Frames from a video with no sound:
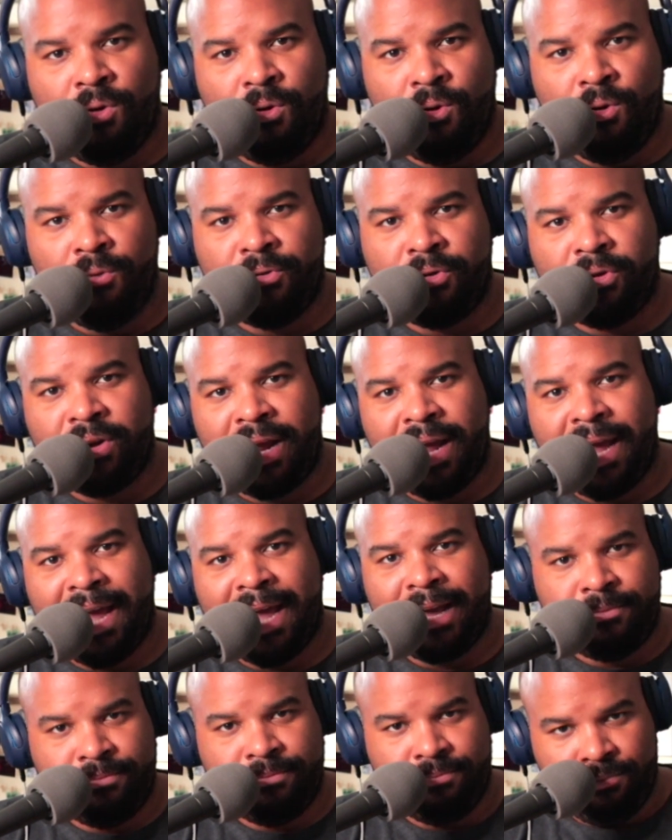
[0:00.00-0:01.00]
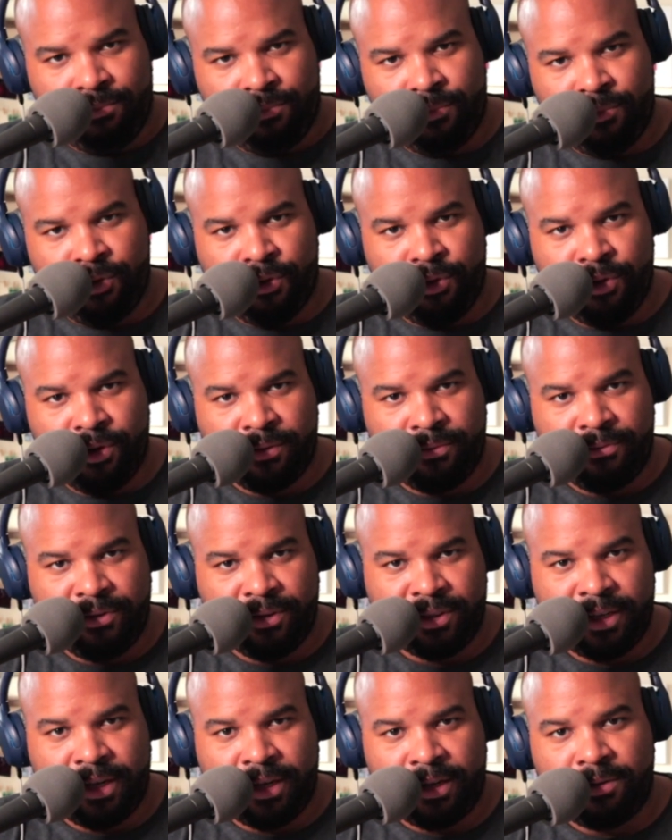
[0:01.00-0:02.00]
over at Nerd
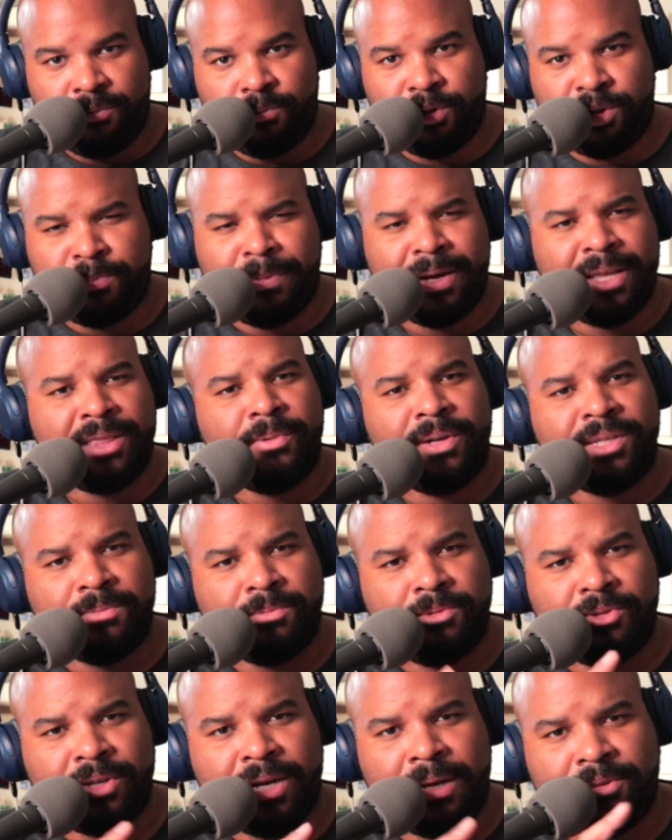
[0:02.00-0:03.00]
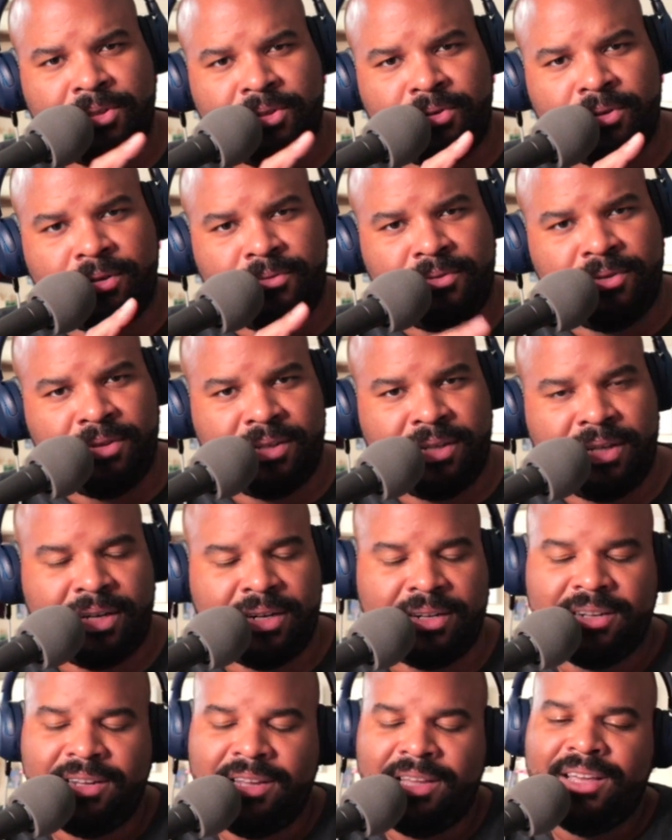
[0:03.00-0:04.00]
Affiliated, which, by the way, subscribe to Nerd
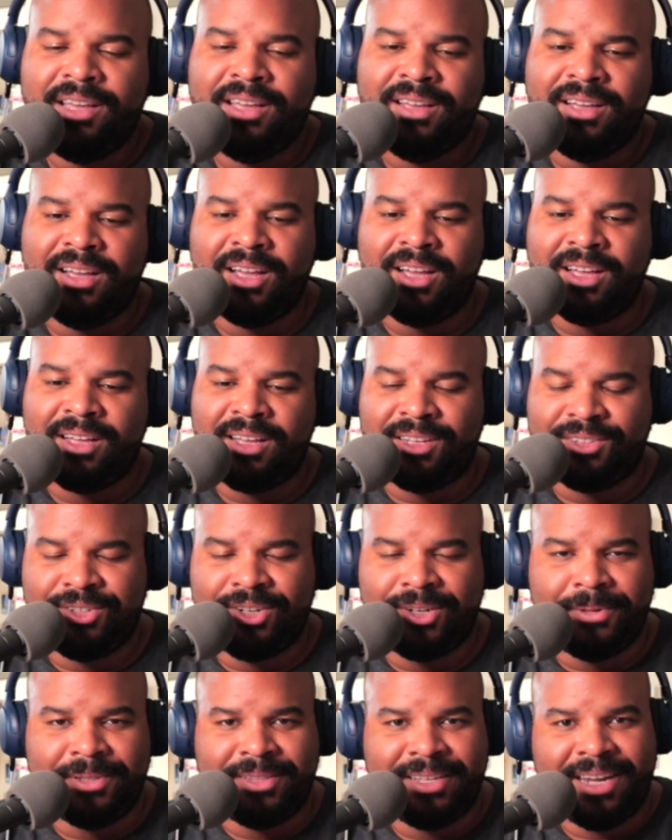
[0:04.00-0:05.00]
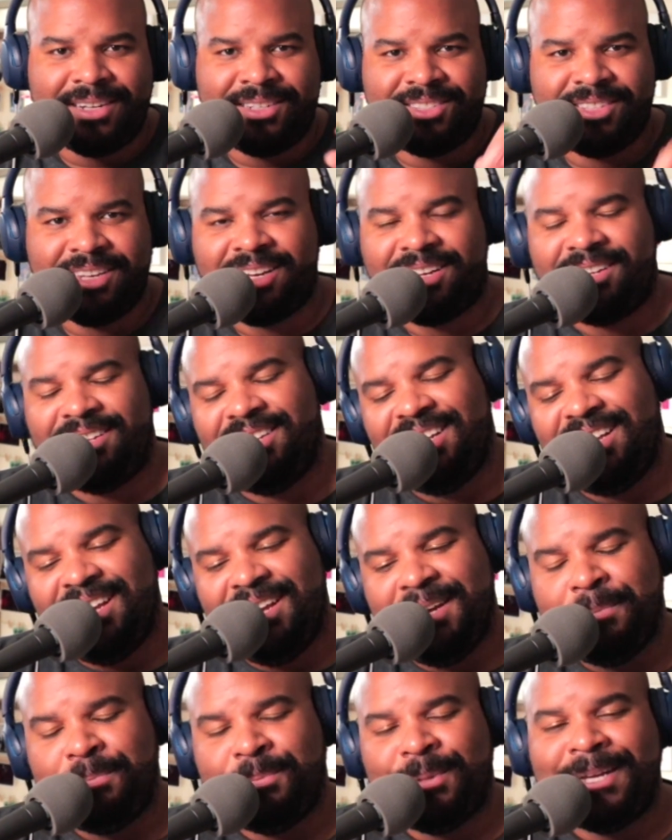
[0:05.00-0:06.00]
Affiliated. I'll talk about that in a second.
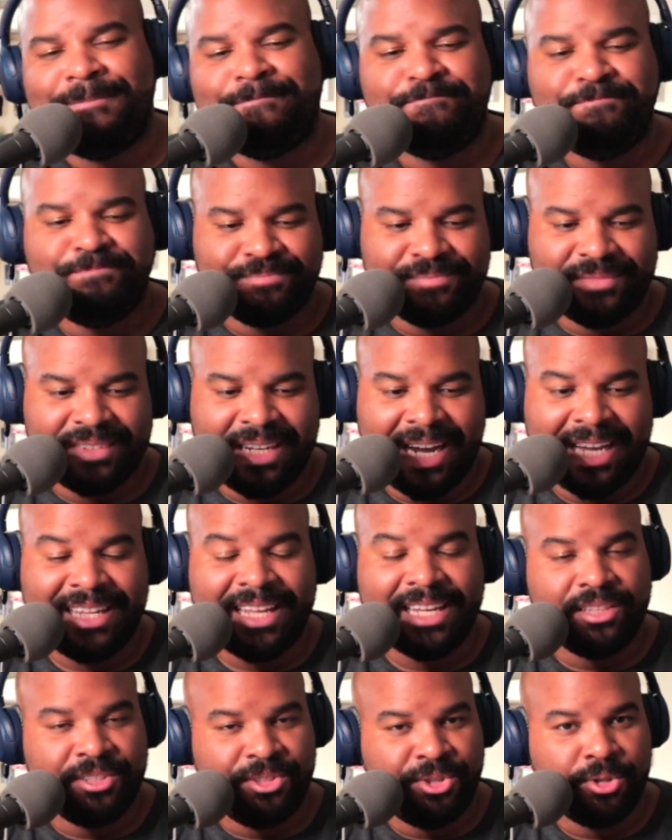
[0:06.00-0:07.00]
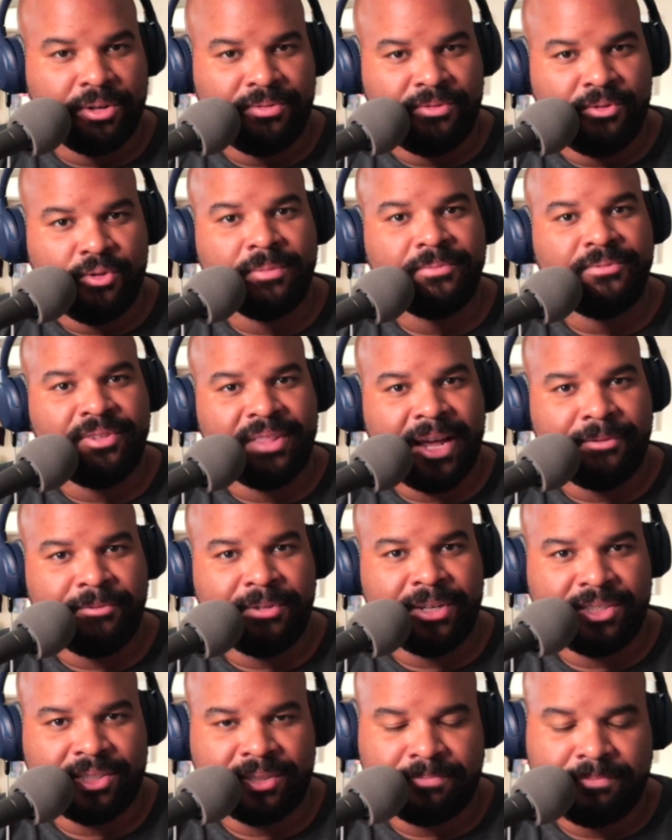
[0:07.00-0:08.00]
But I like the short form for that
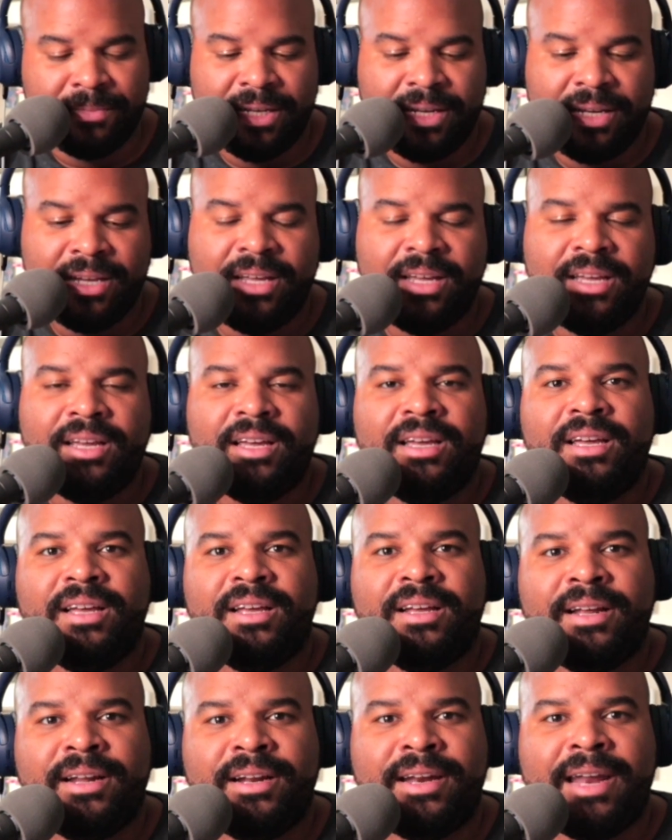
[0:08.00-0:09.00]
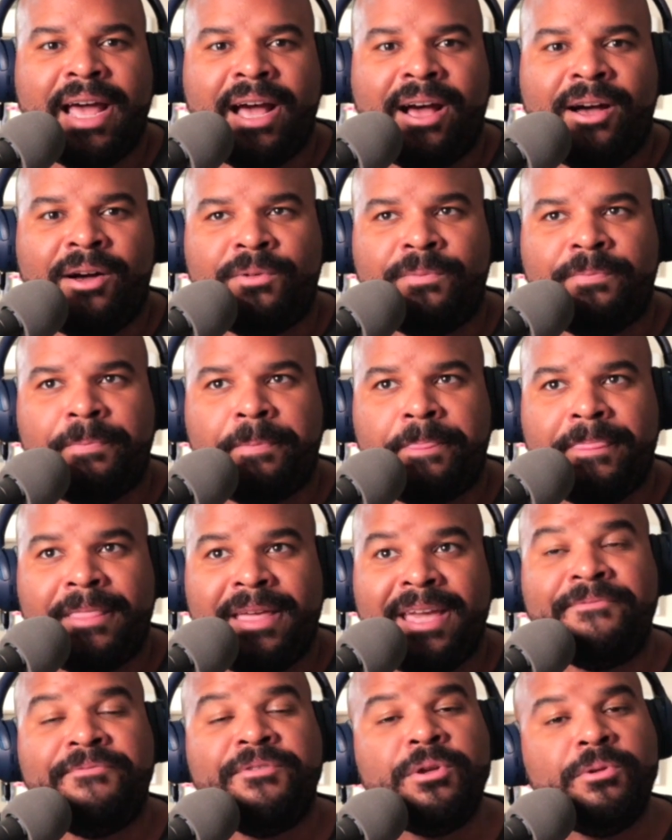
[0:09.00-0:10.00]
reason. Now,
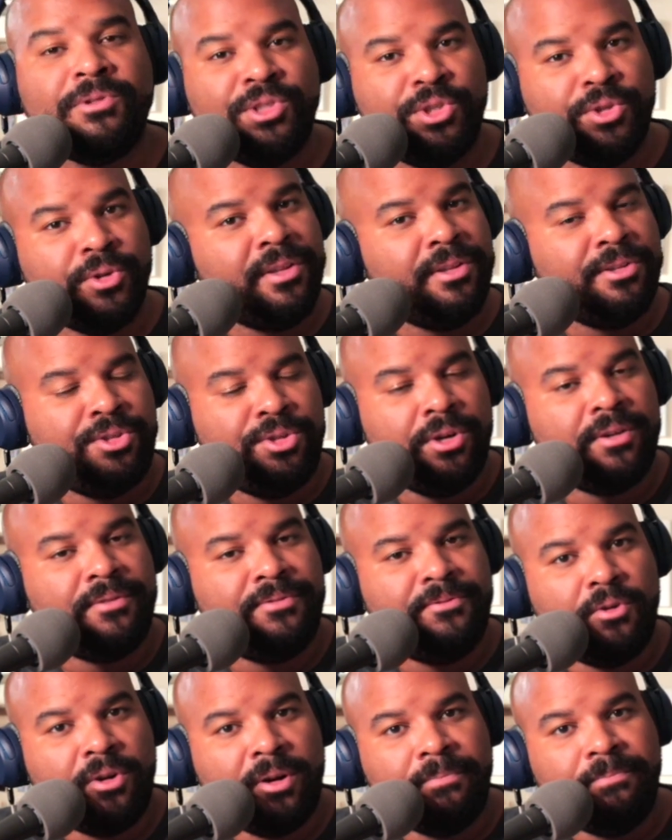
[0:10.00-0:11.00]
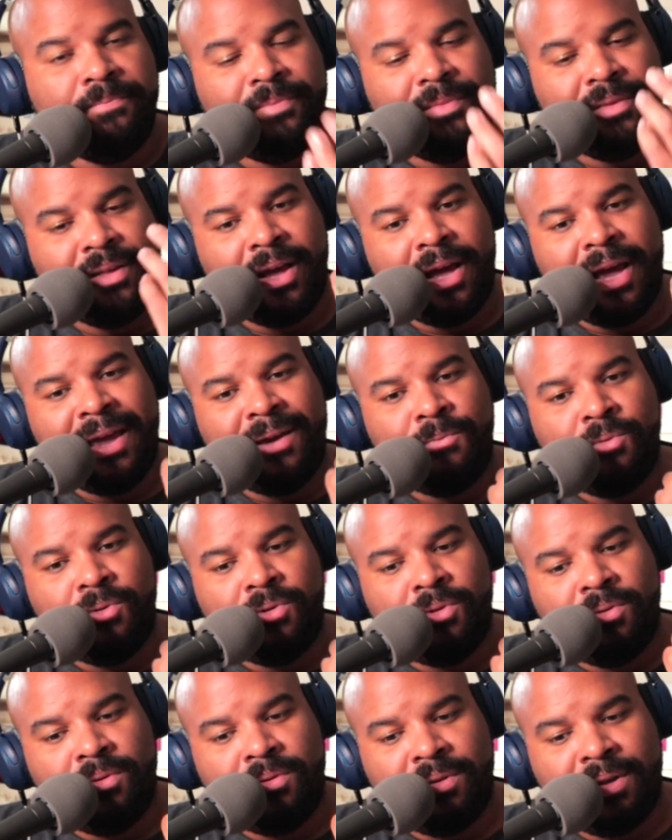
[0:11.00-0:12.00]
if you enjoy the short form, I
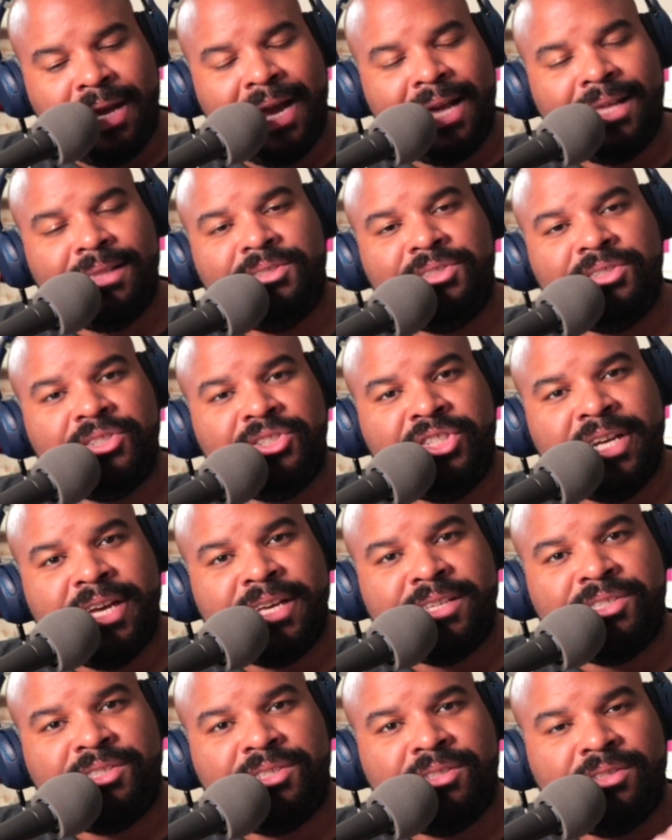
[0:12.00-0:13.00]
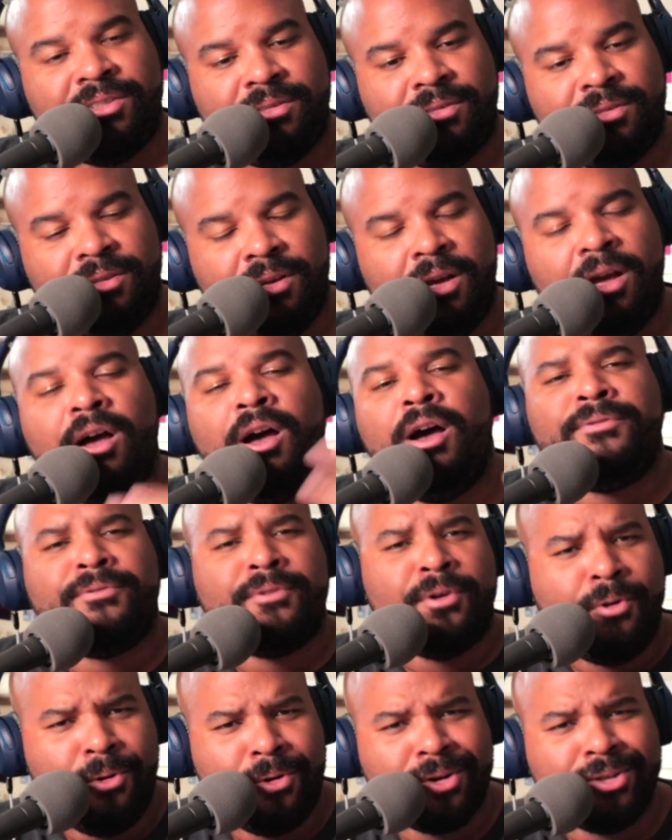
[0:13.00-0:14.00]
will highly suggest, of
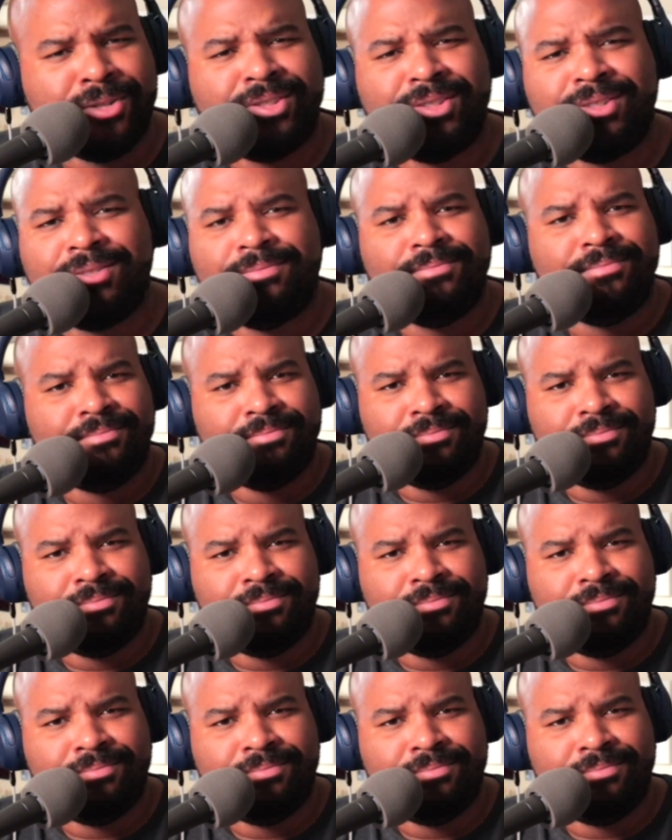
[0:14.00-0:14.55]
course,